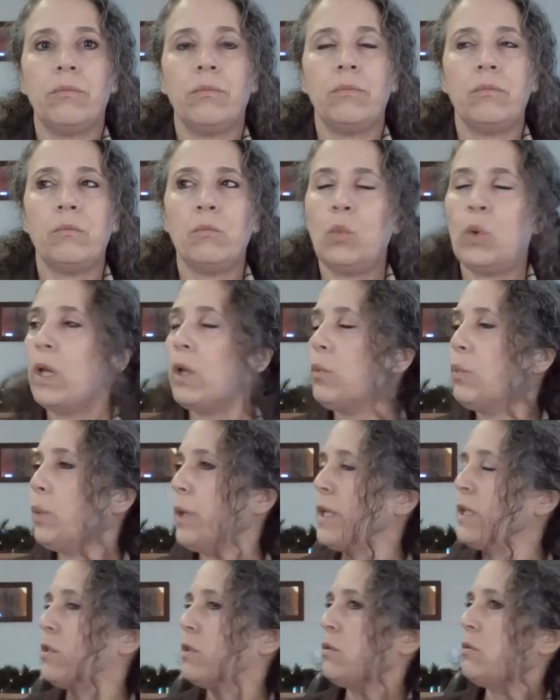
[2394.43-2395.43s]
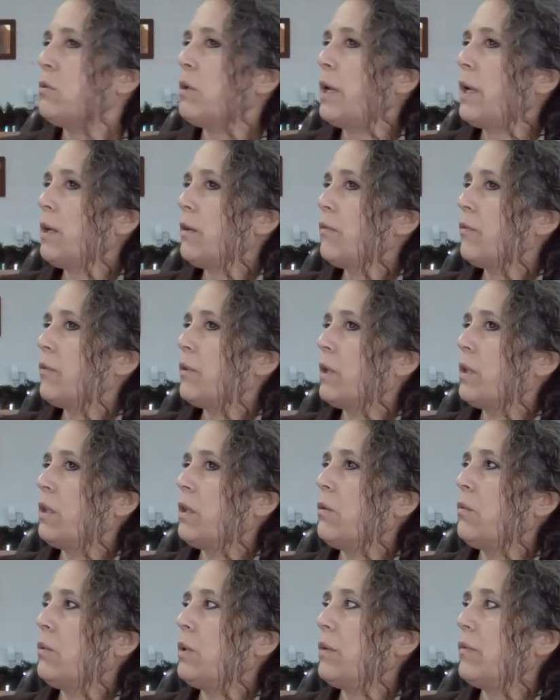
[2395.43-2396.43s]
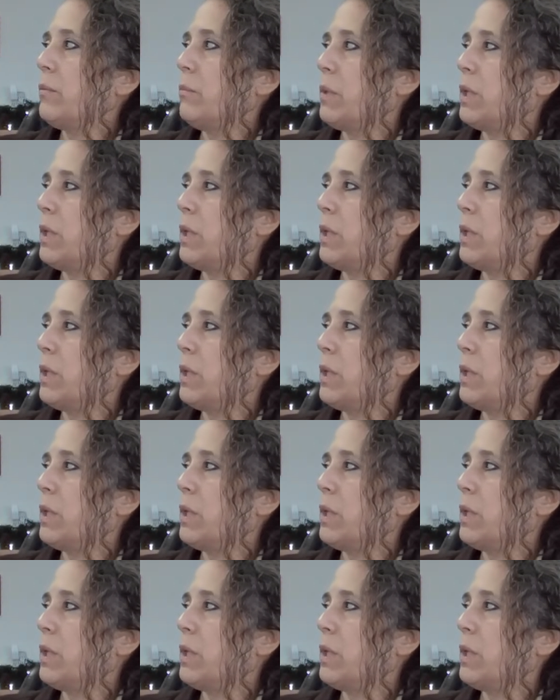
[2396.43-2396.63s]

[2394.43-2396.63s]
well, we do have, I think we have a